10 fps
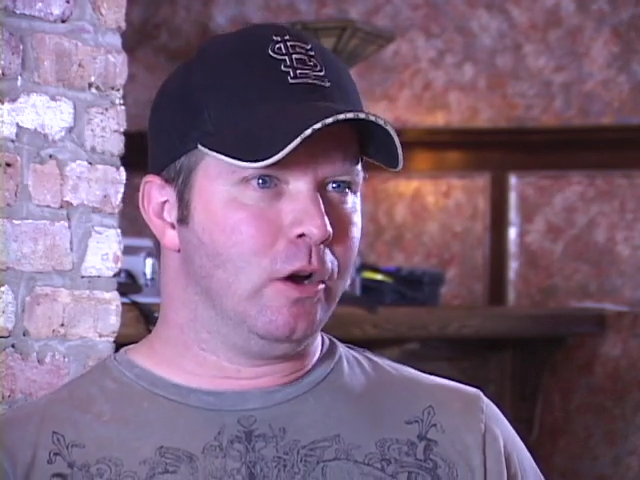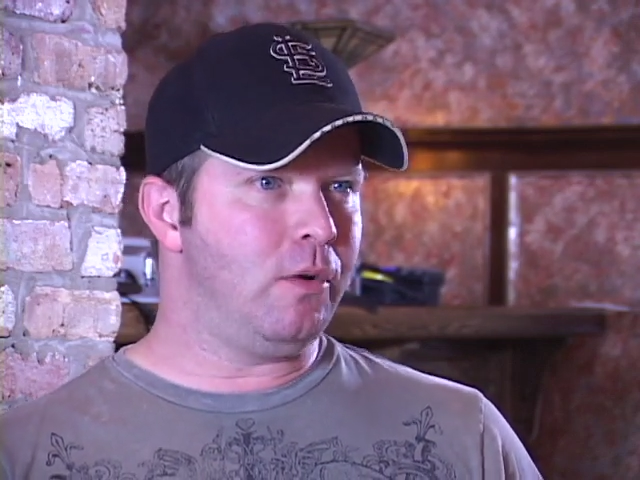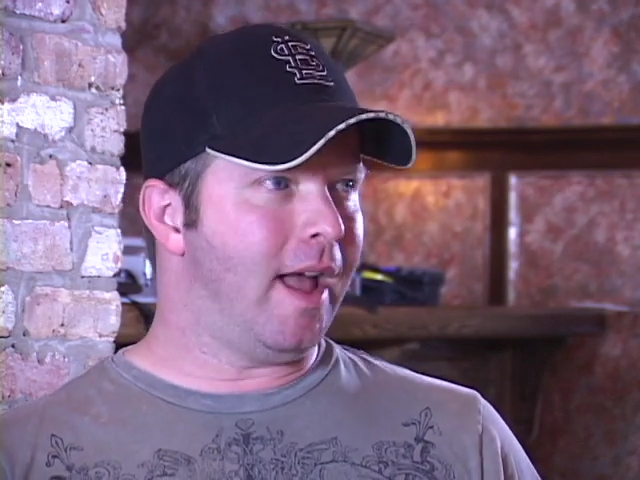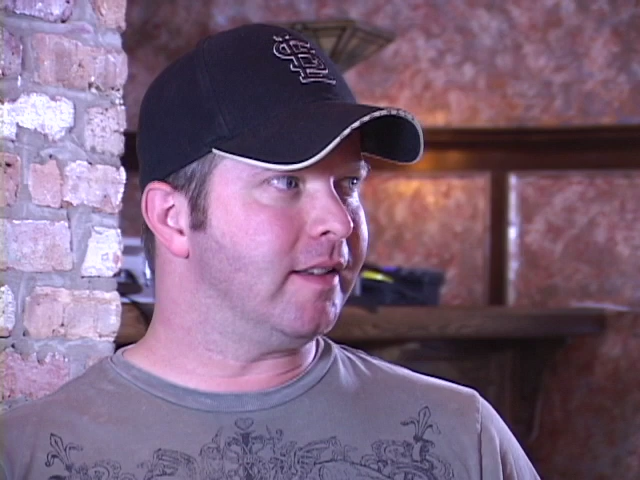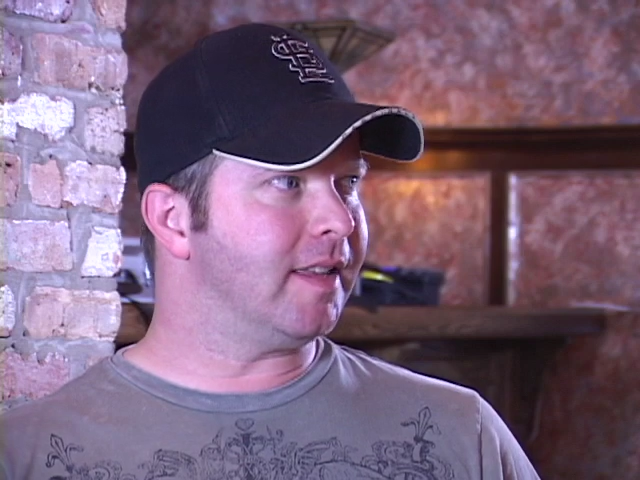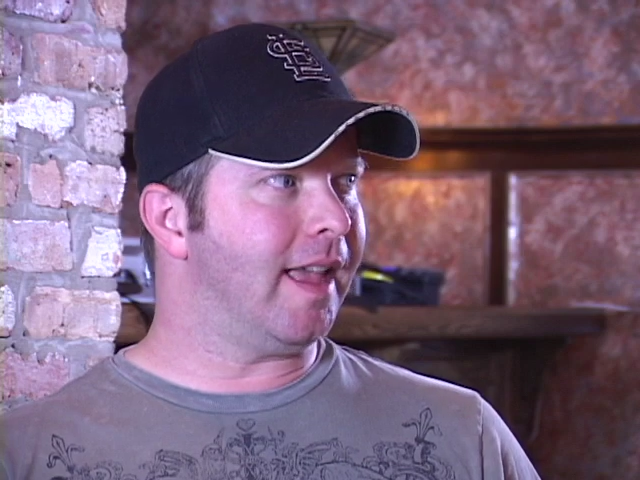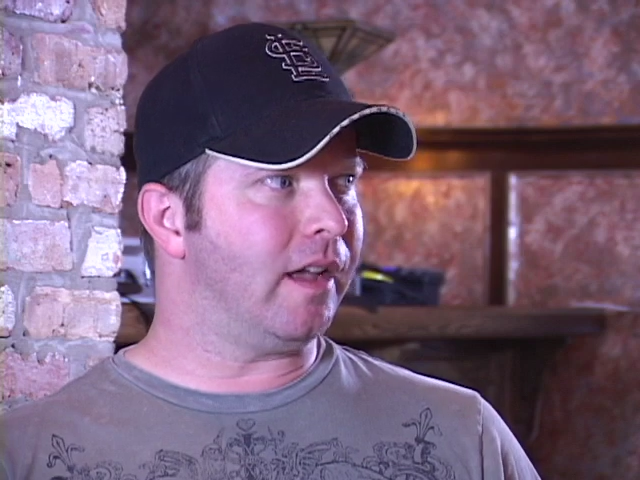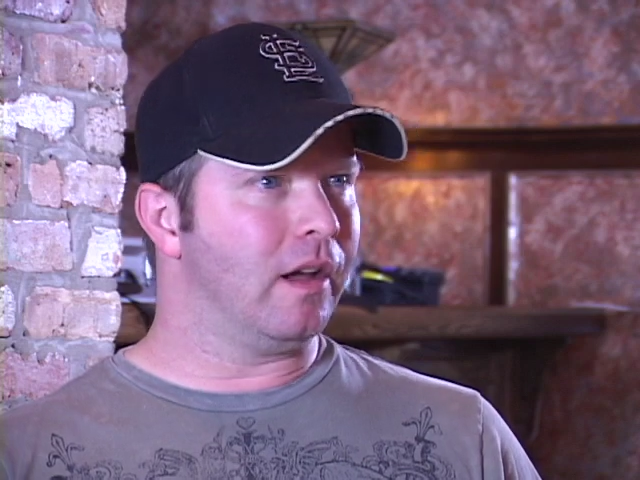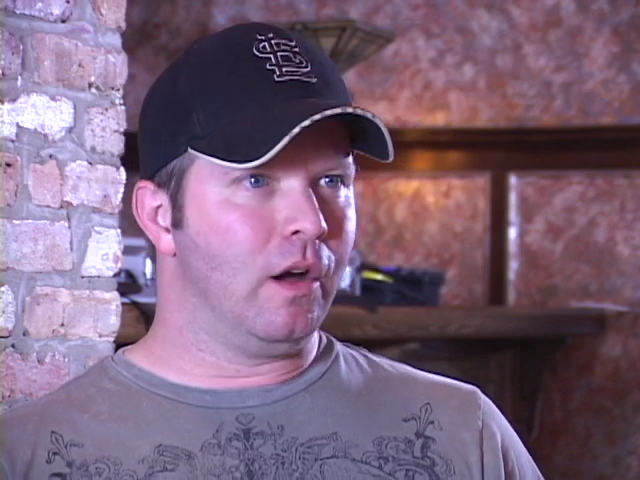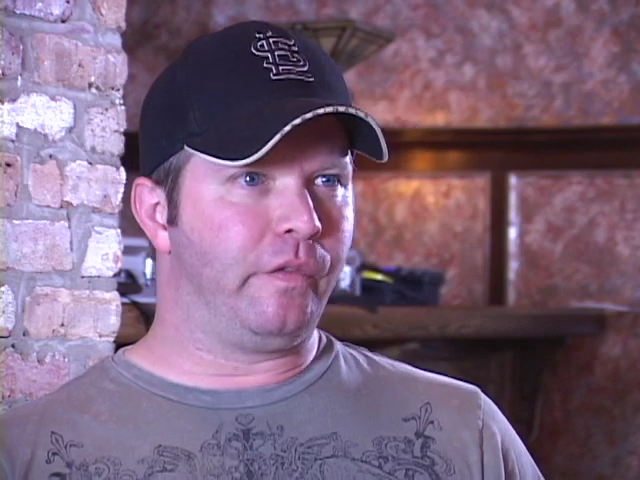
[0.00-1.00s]
who has
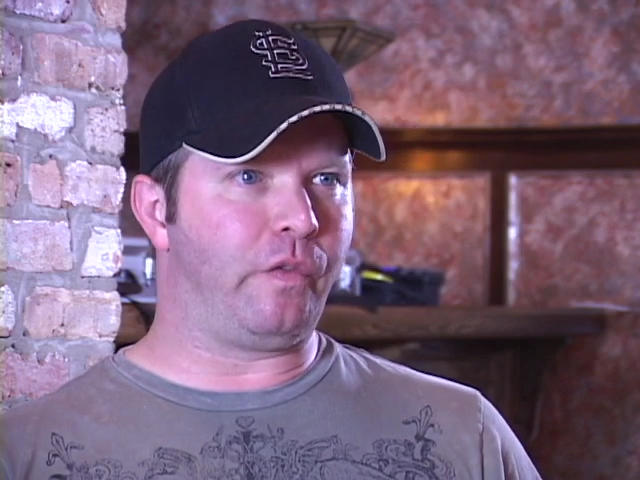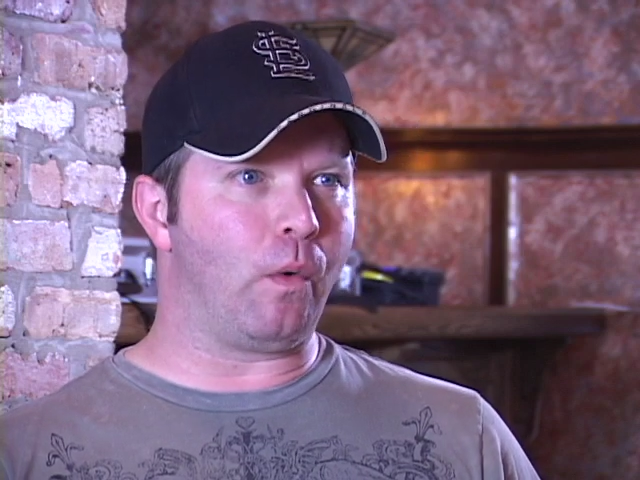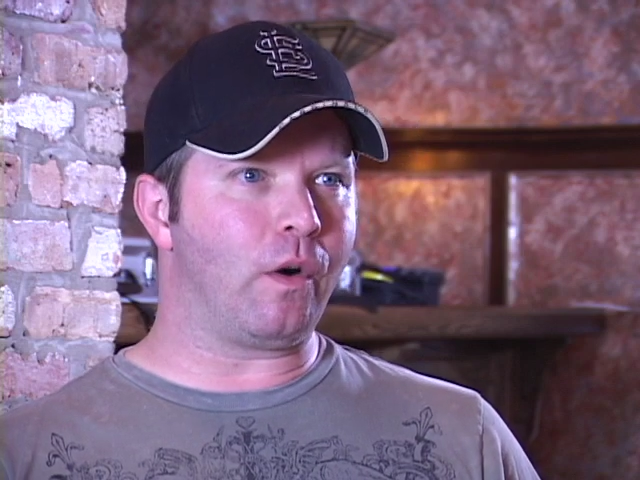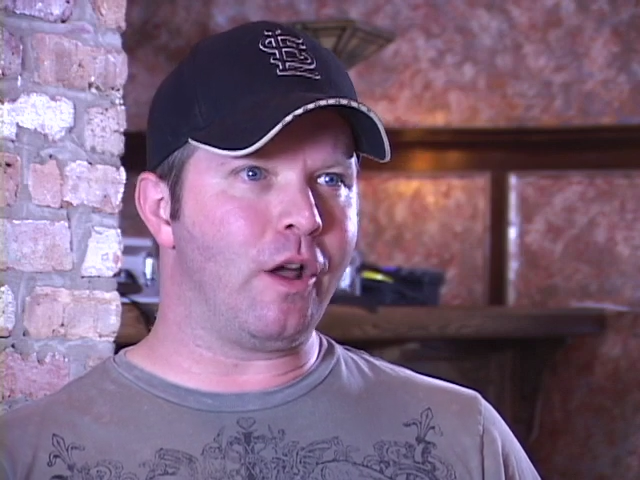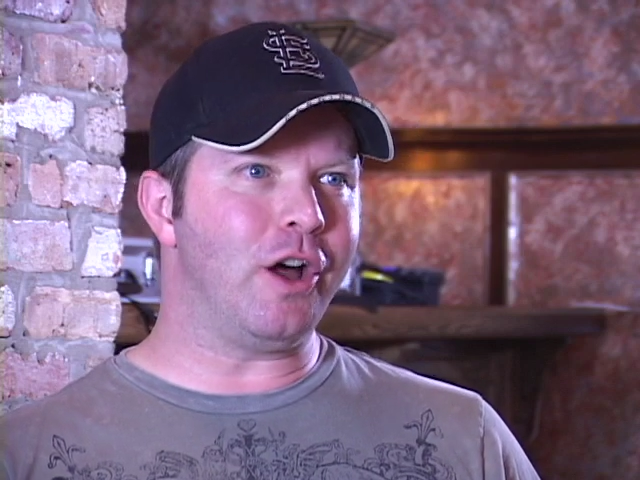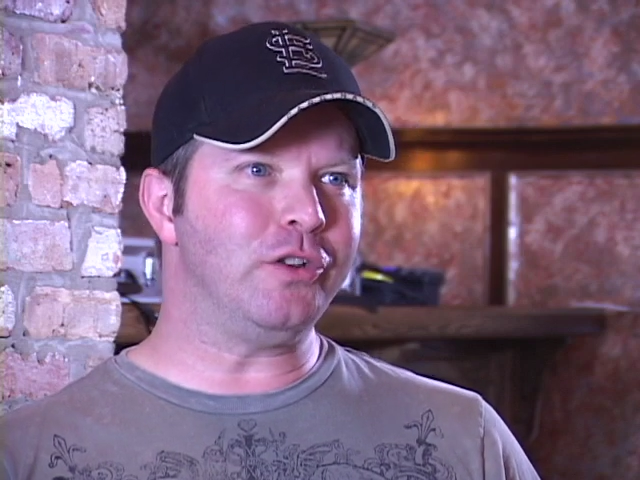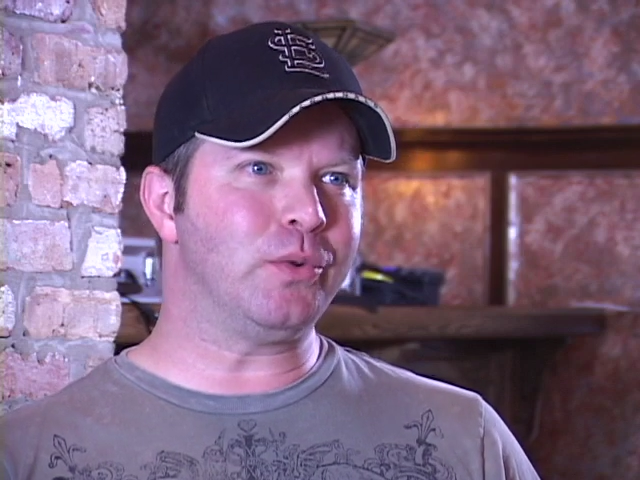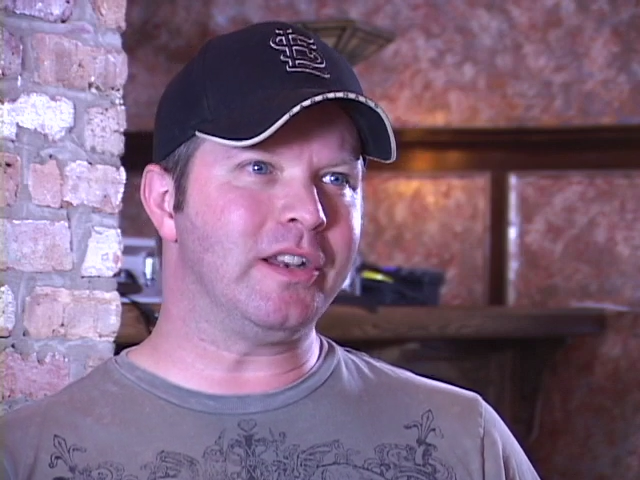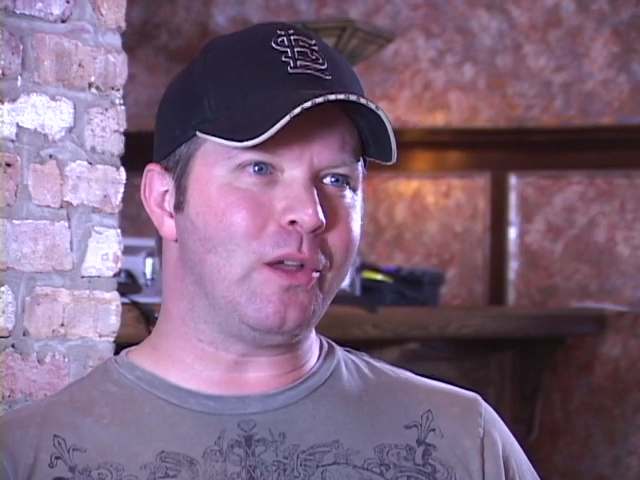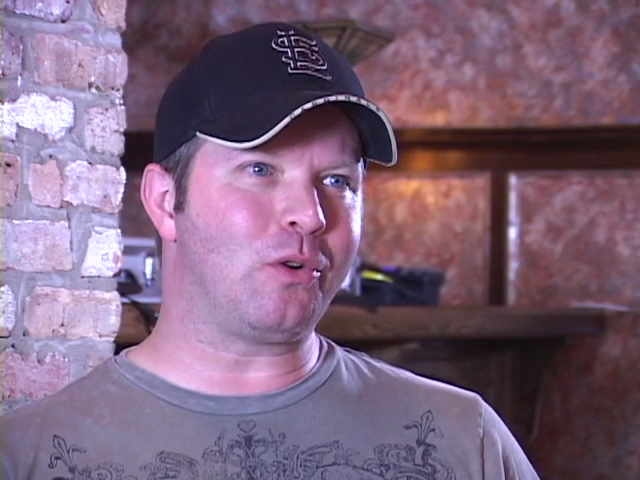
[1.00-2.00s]
like
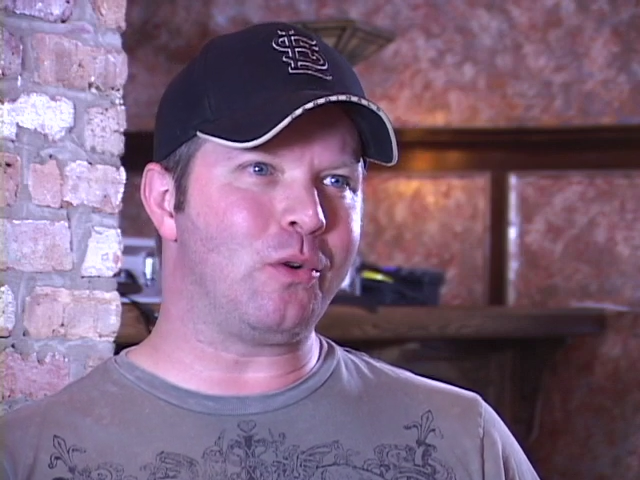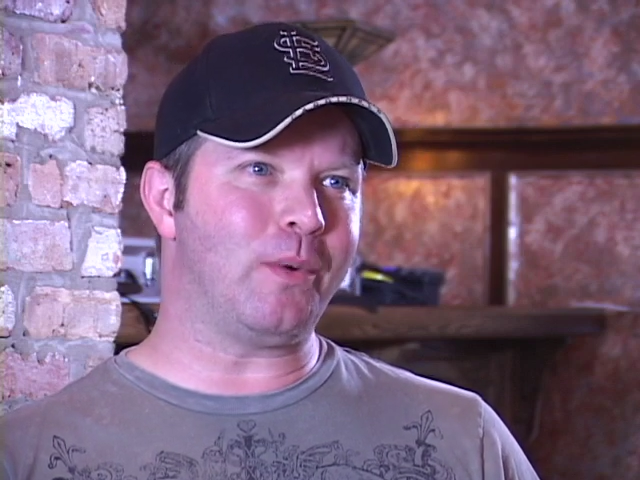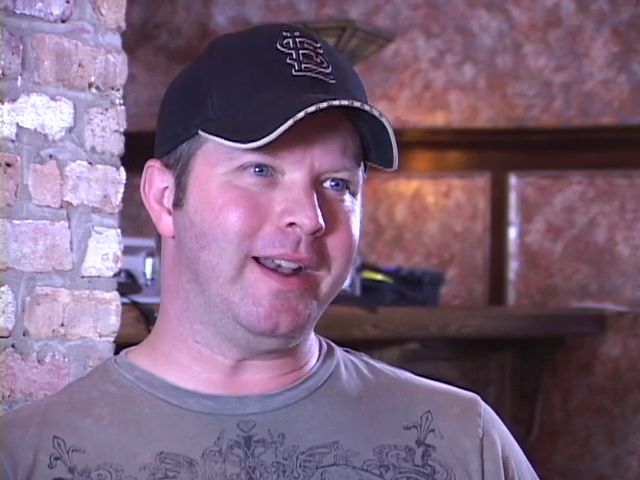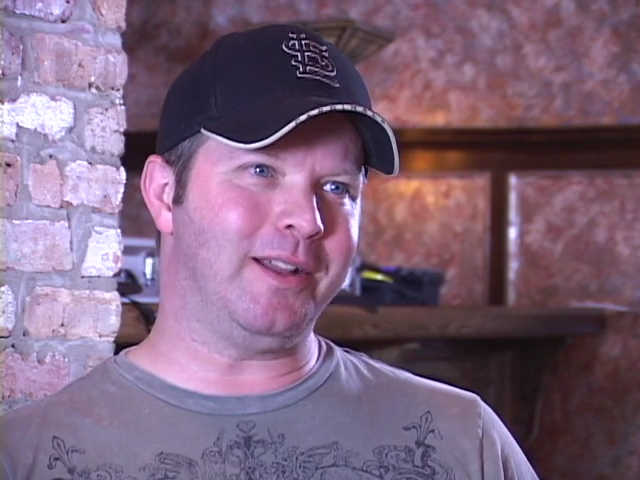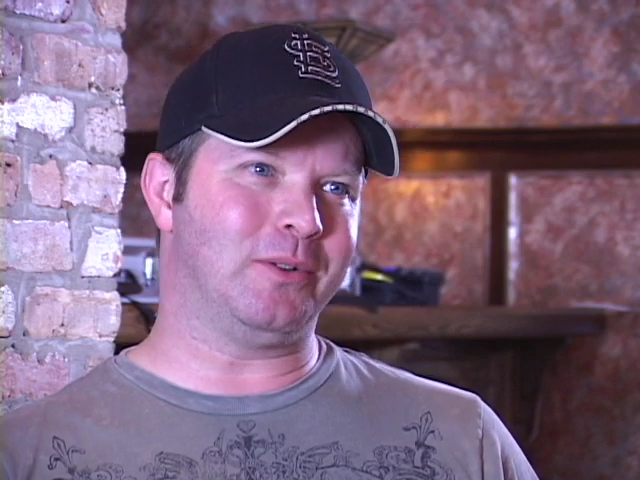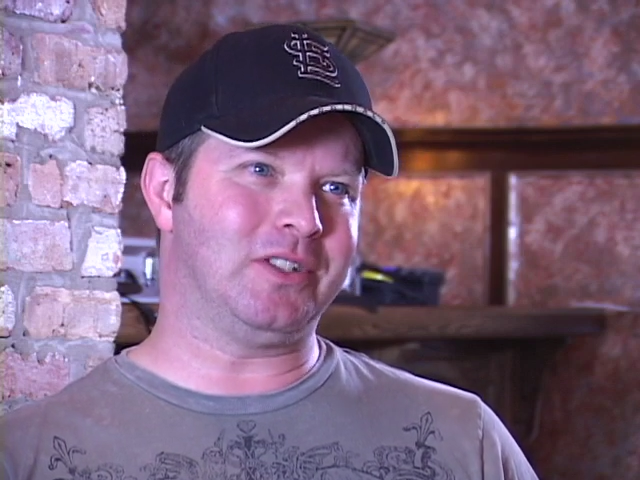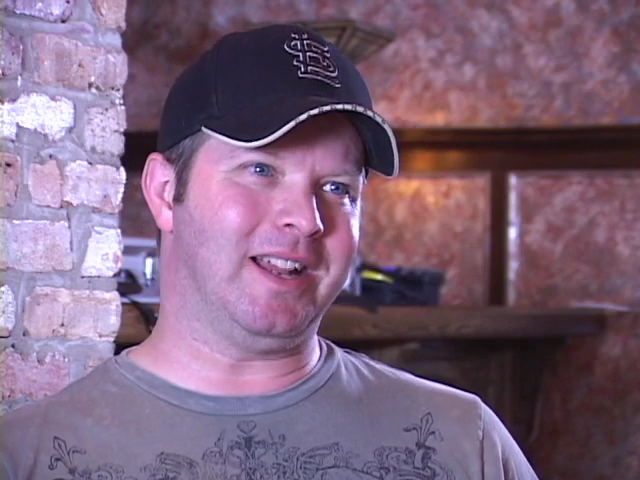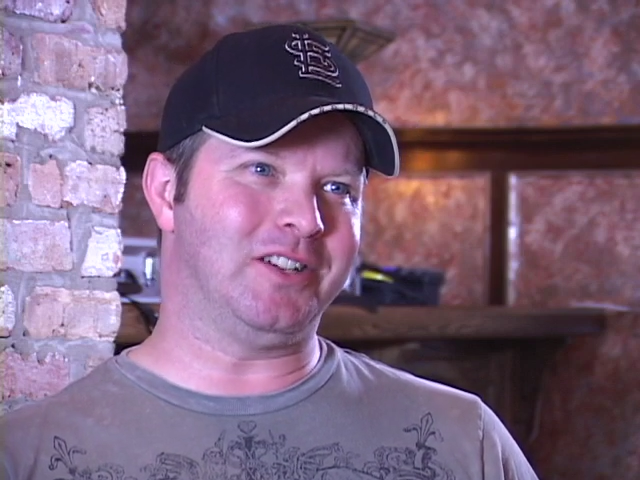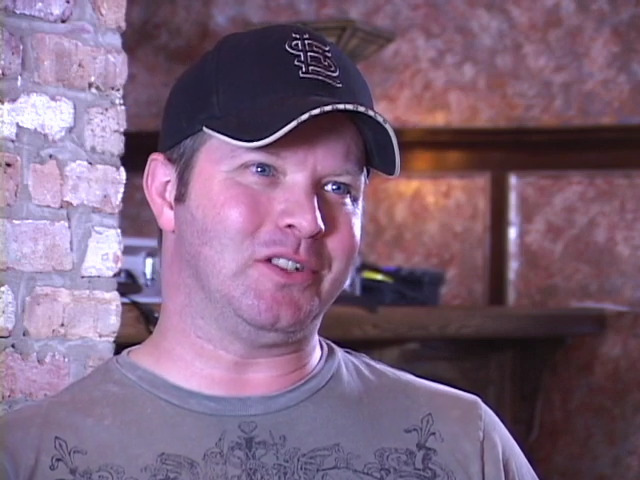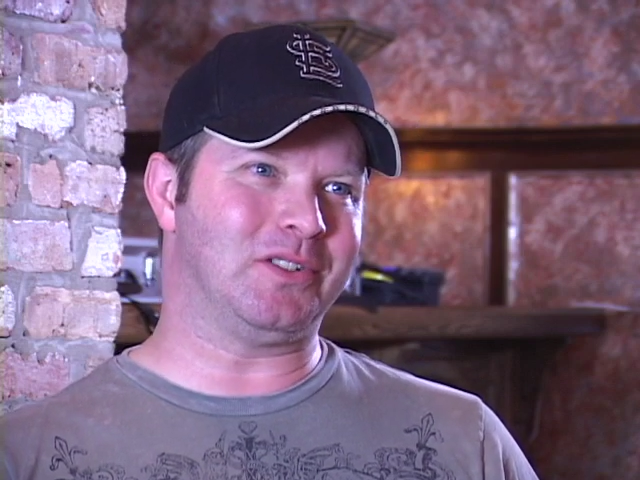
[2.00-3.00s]
400 local radio
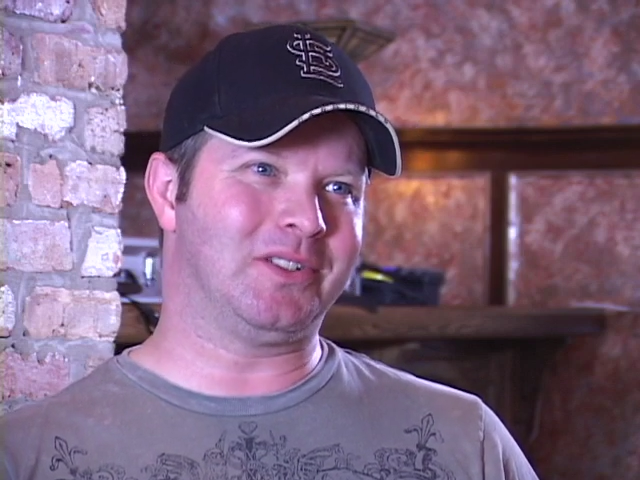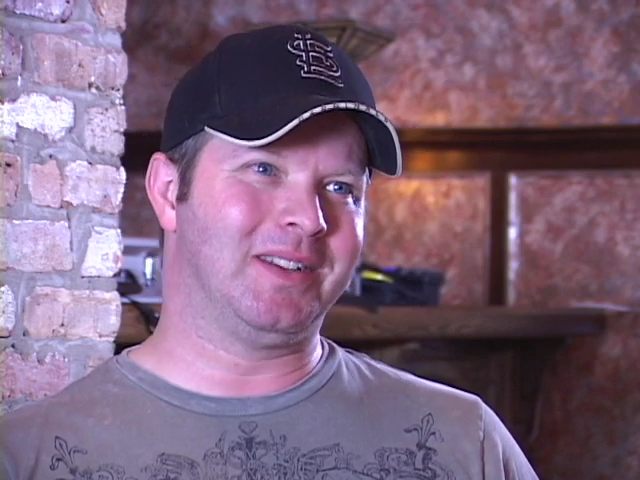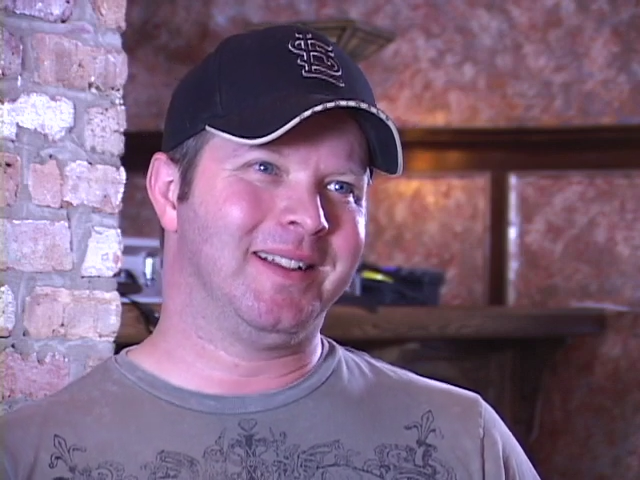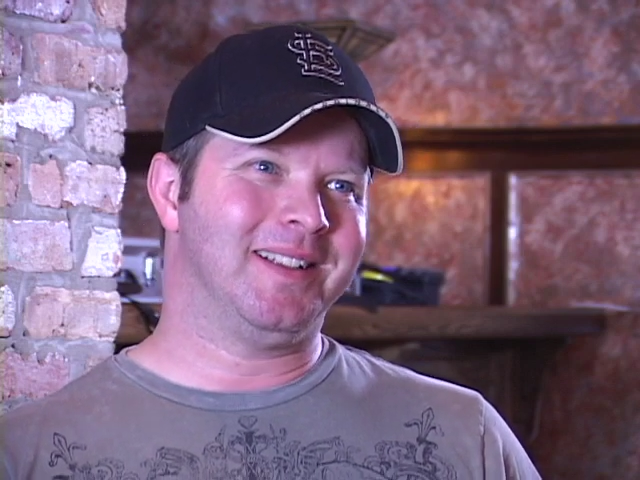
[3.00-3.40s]
stations.